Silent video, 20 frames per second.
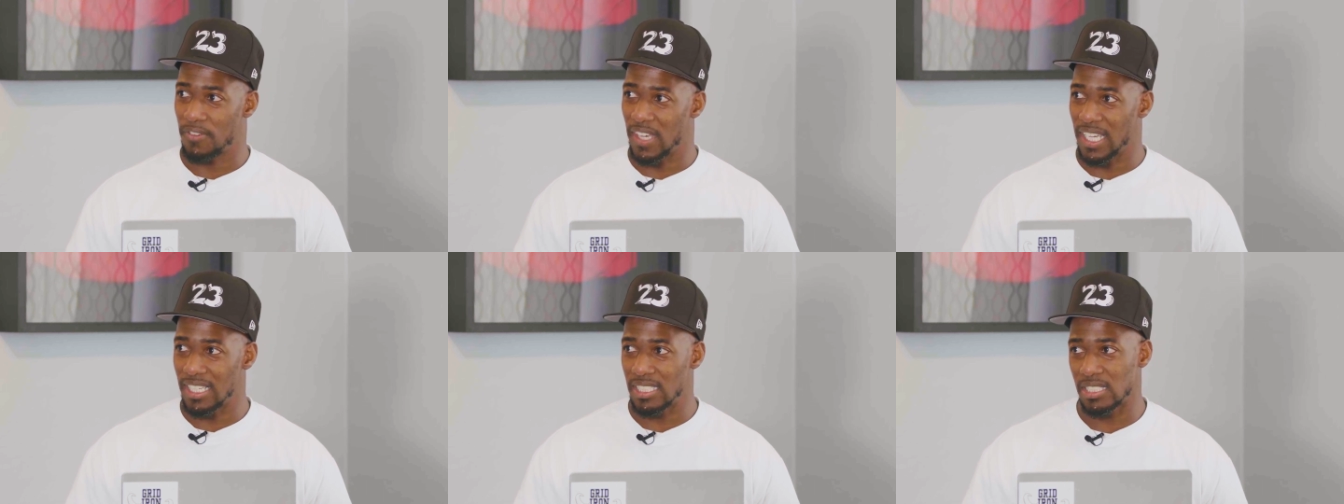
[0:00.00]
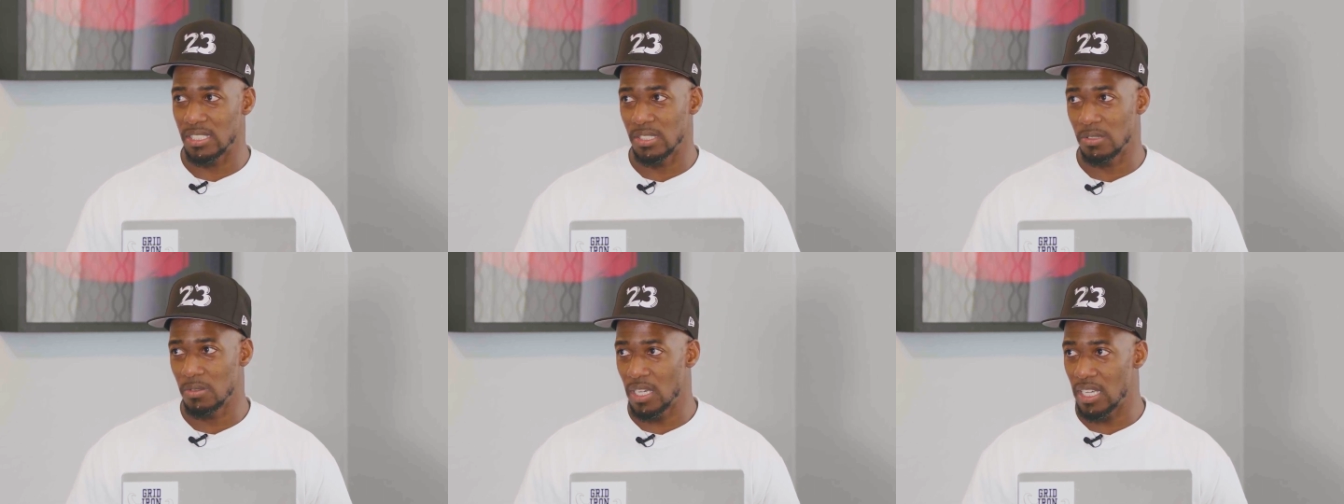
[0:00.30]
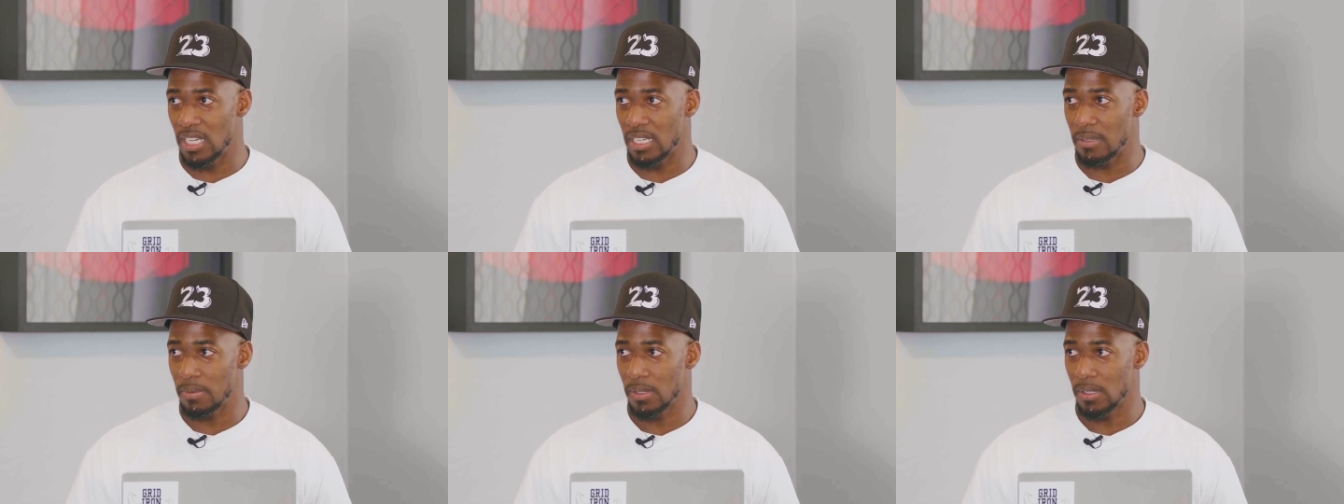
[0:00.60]
faced you
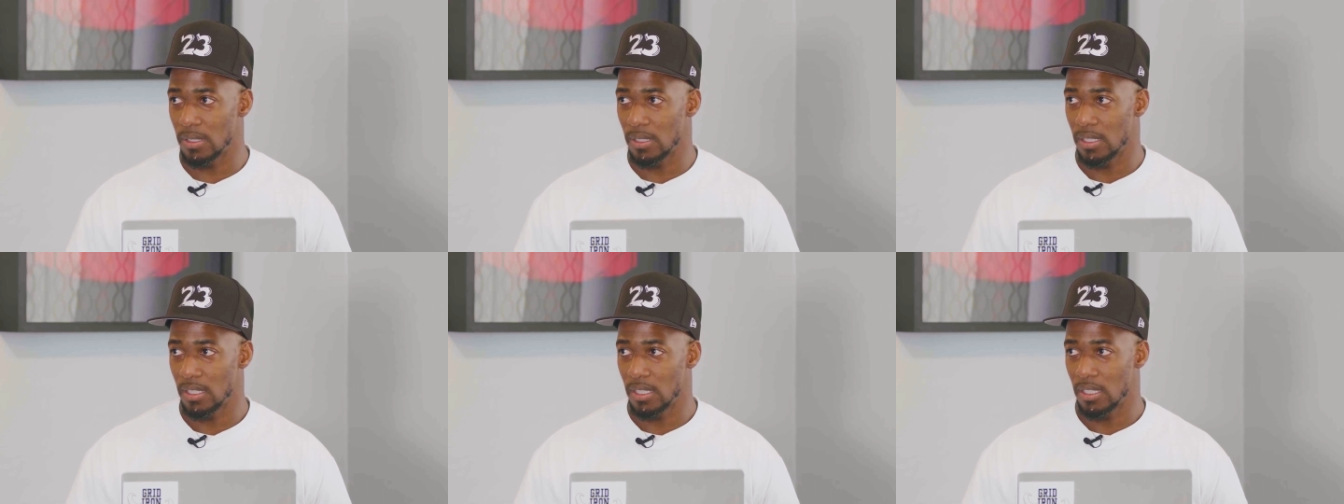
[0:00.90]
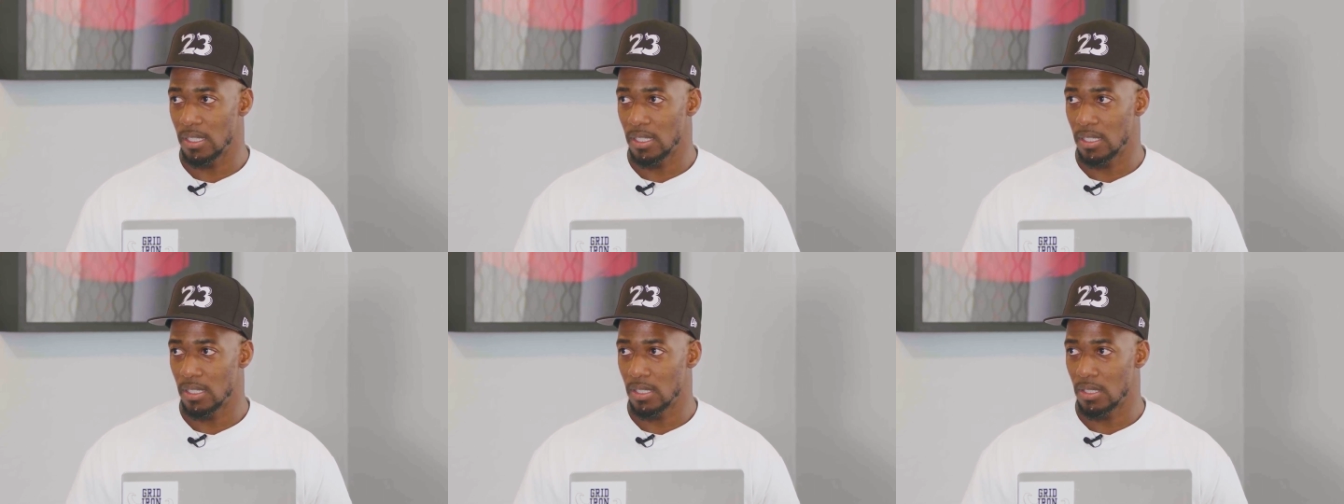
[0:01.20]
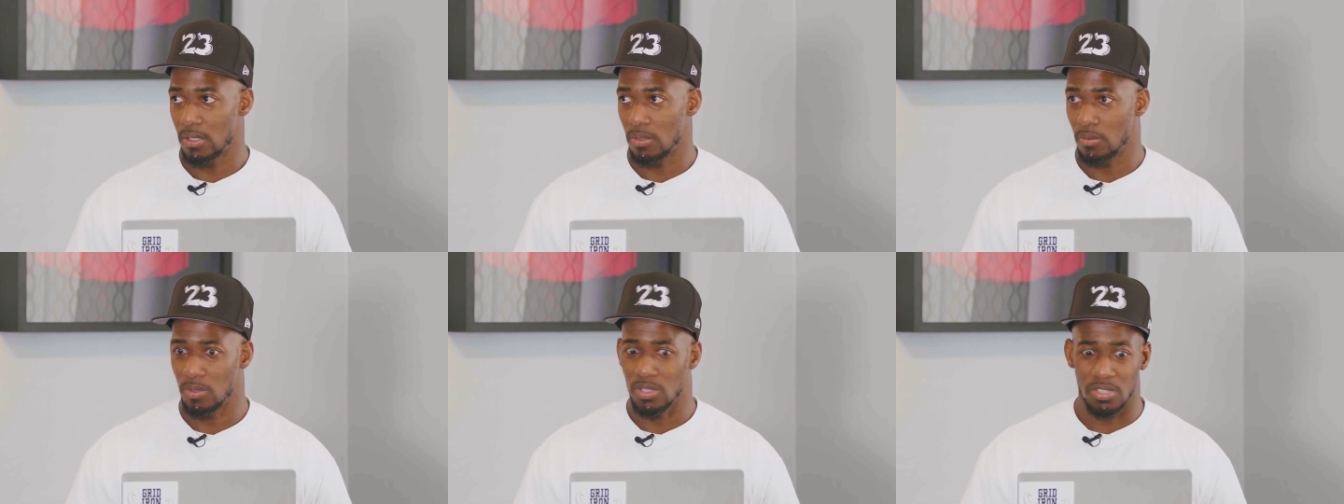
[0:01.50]
up,
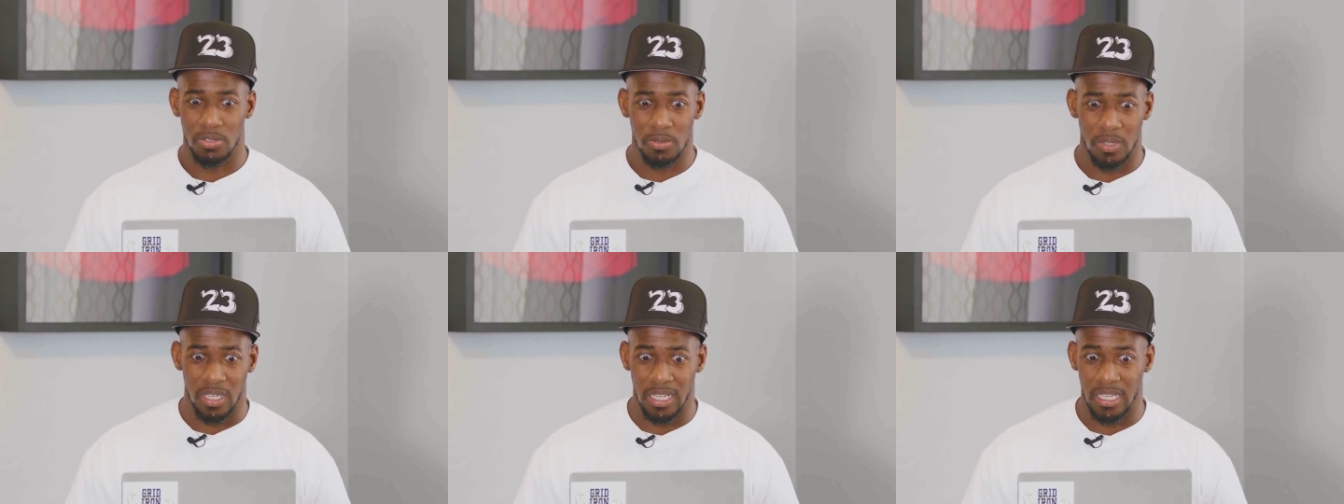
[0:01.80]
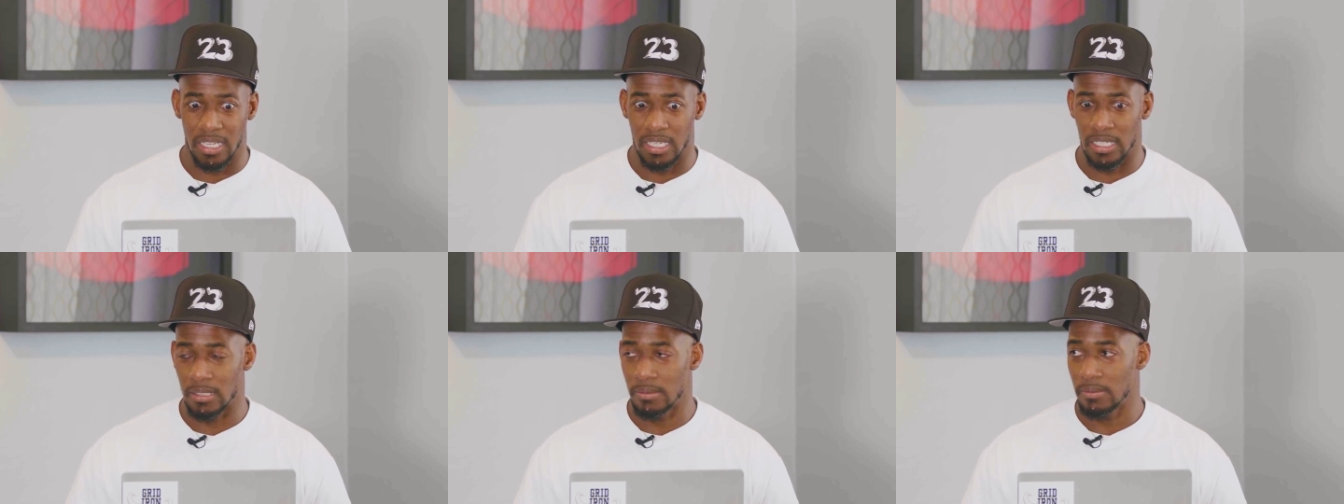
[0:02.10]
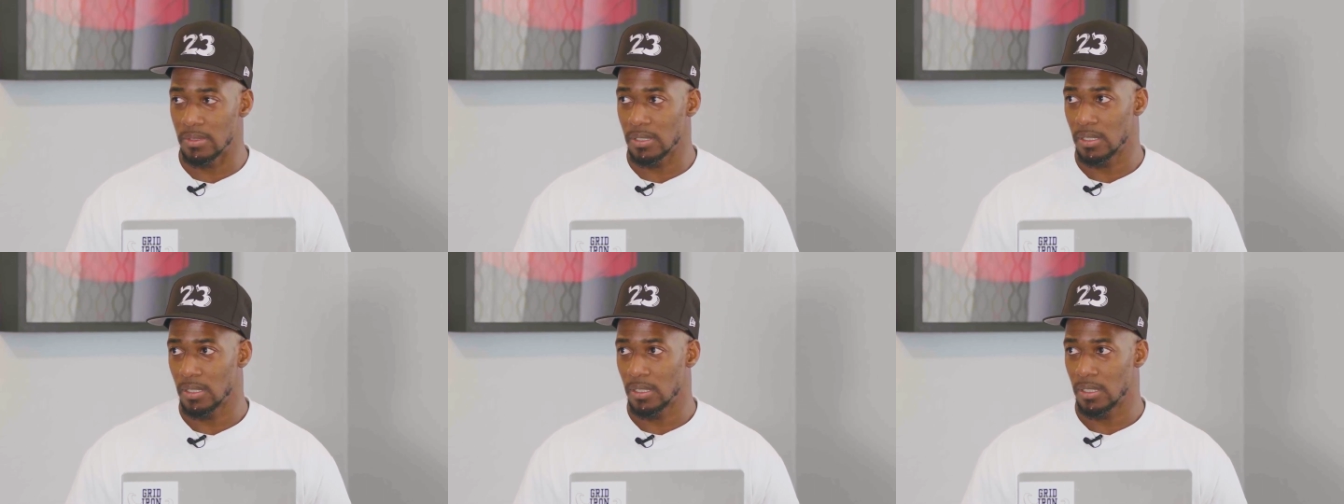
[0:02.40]
what do you want,
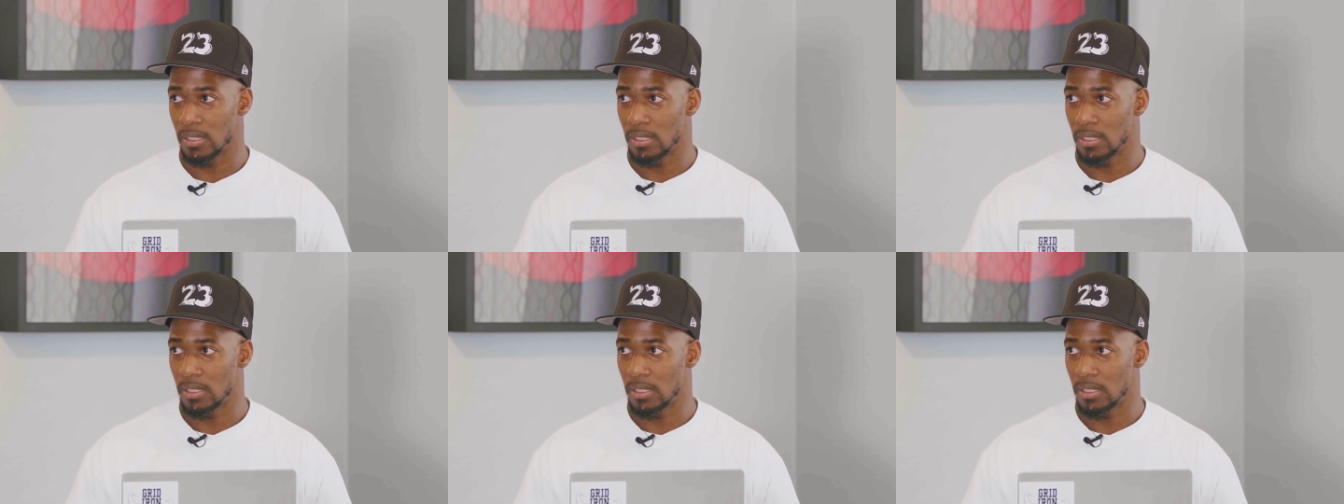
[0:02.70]
Hams?